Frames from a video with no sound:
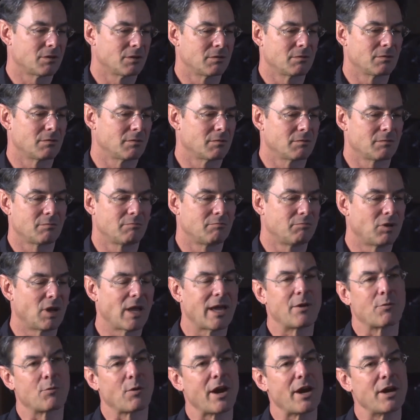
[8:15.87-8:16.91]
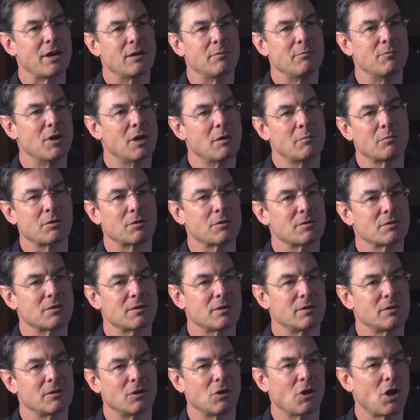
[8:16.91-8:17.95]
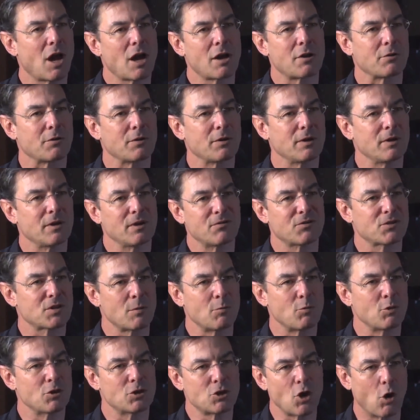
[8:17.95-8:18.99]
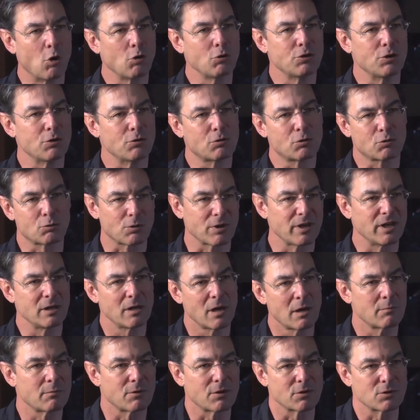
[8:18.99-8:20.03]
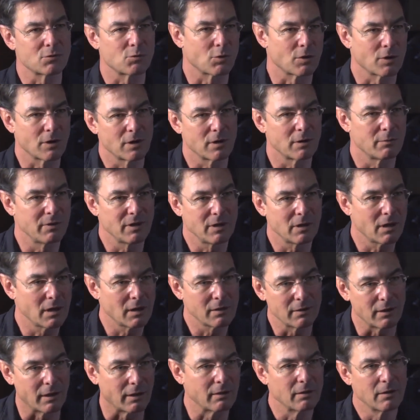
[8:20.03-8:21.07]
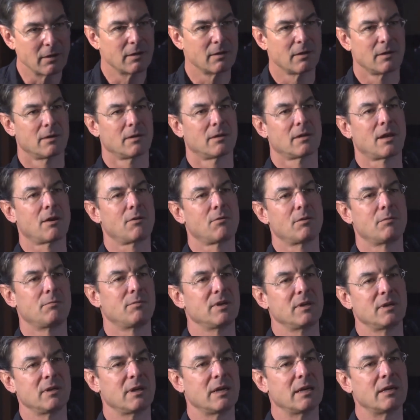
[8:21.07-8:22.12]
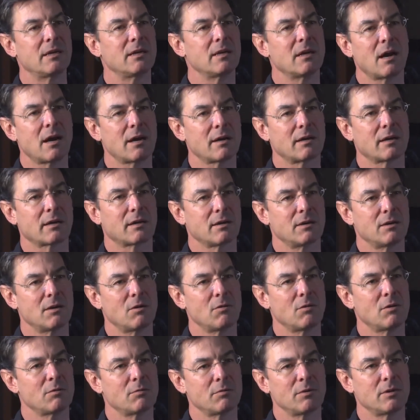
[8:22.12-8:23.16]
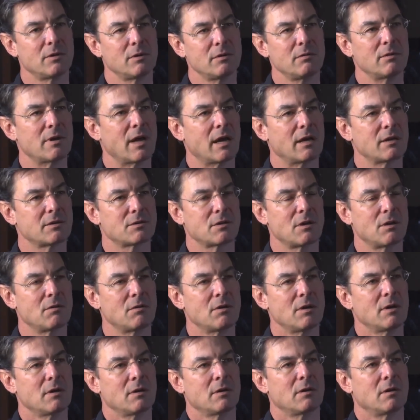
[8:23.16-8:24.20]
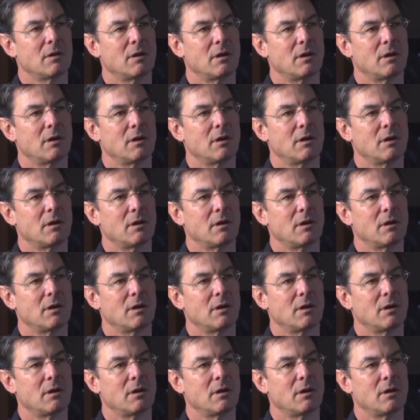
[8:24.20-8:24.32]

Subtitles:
to play random numbers in the lottery if someone told you 3 numbers were going to be on there. That would be idiotic, and no one would do that. So